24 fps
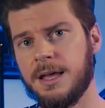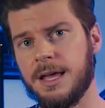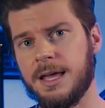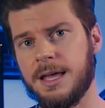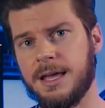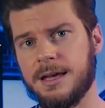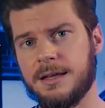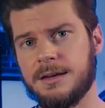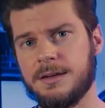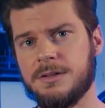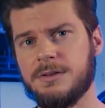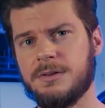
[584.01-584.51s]

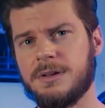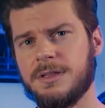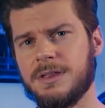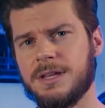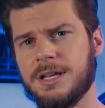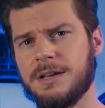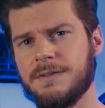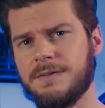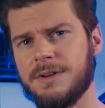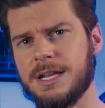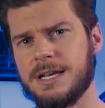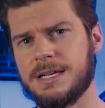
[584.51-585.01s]
And you can
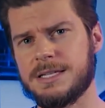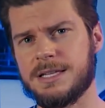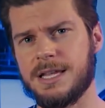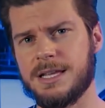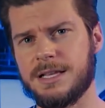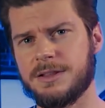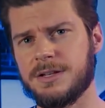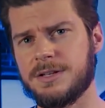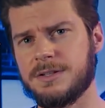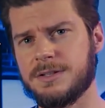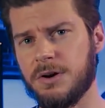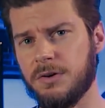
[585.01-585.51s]
think of it as
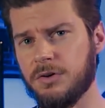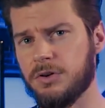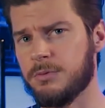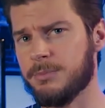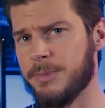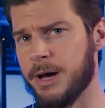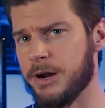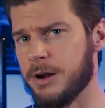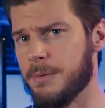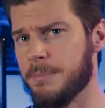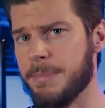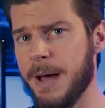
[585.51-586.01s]
like the total
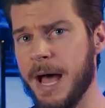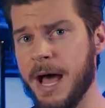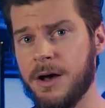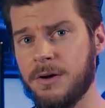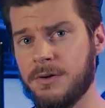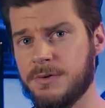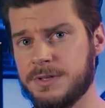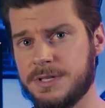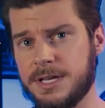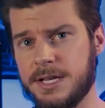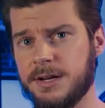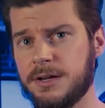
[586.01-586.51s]
amount of
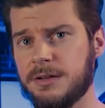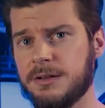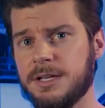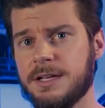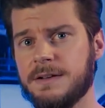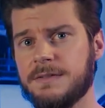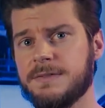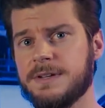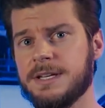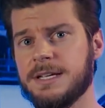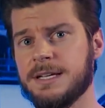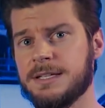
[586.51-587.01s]
pounds that you're
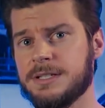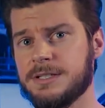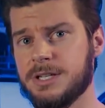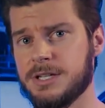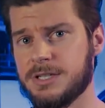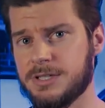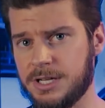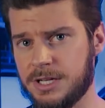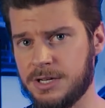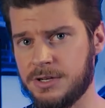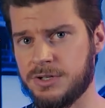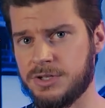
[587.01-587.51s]
lifting
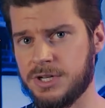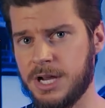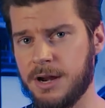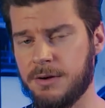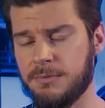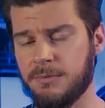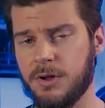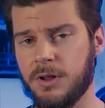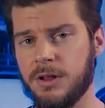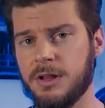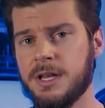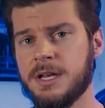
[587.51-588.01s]
just in
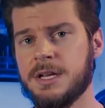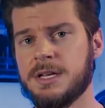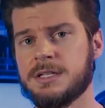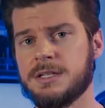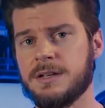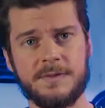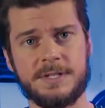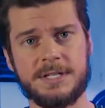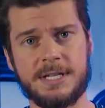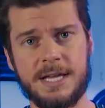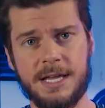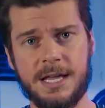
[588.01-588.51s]
general. So
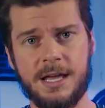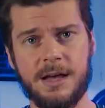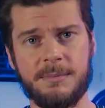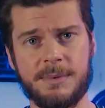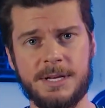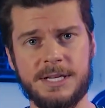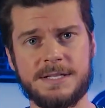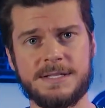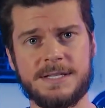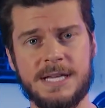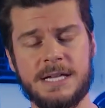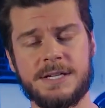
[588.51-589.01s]
if you take how
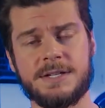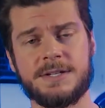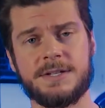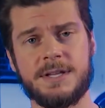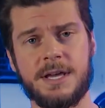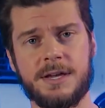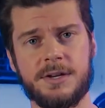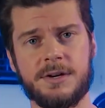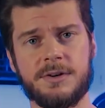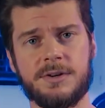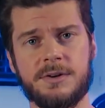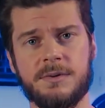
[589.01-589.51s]
many sets
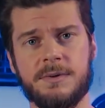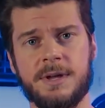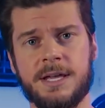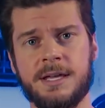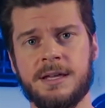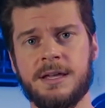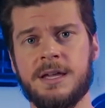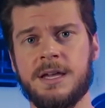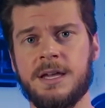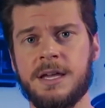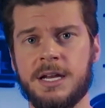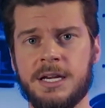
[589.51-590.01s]
that you're
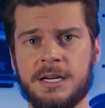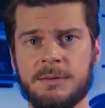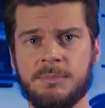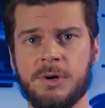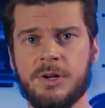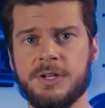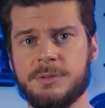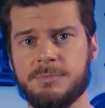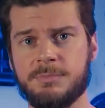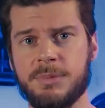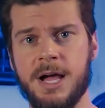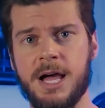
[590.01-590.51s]
doing, and you
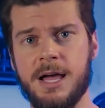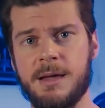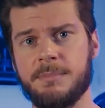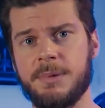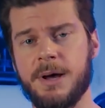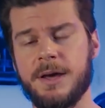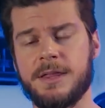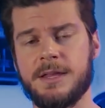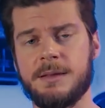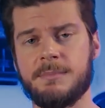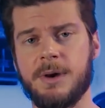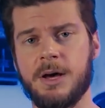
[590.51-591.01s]
multiply it
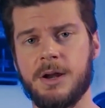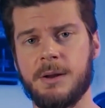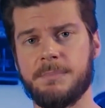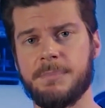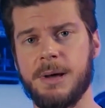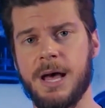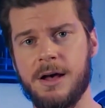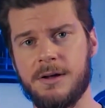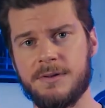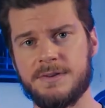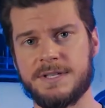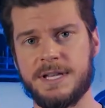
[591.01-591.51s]
by the amount of
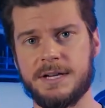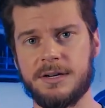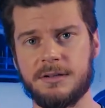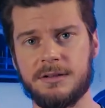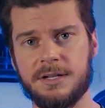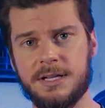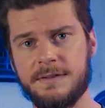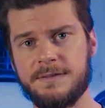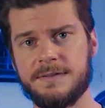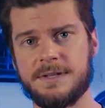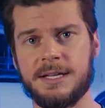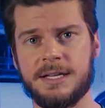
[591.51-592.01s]
pounds that you're
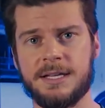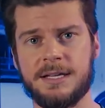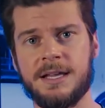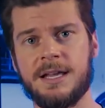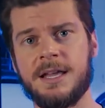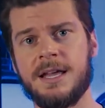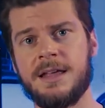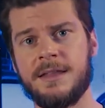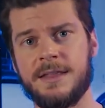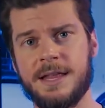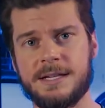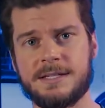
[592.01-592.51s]
lifting,
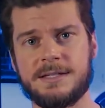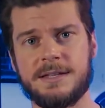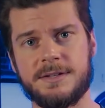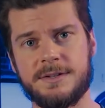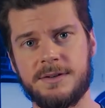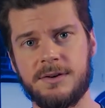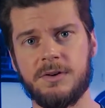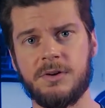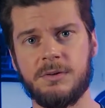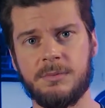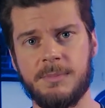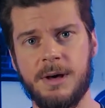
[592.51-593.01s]
that's the
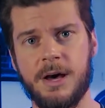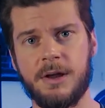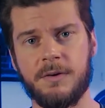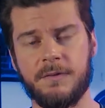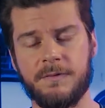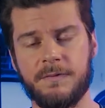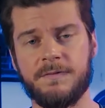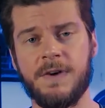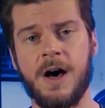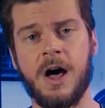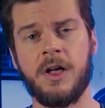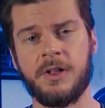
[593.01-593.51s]
total amount
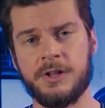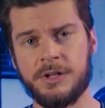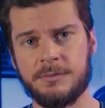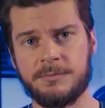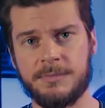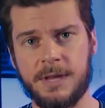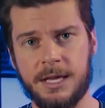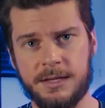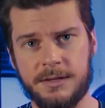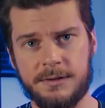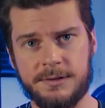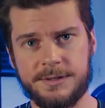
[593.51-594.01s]
of
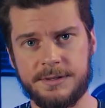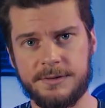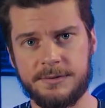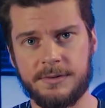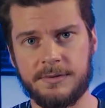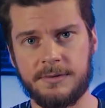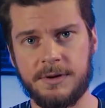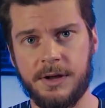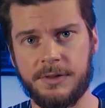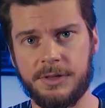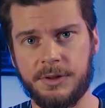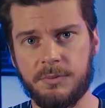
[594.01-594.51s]
volume that you do
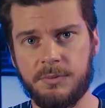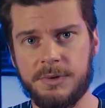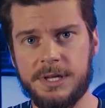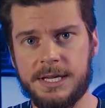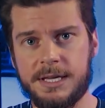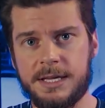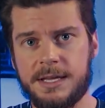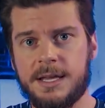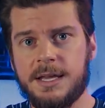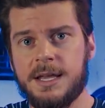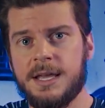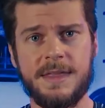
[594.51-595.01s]
throughout the week.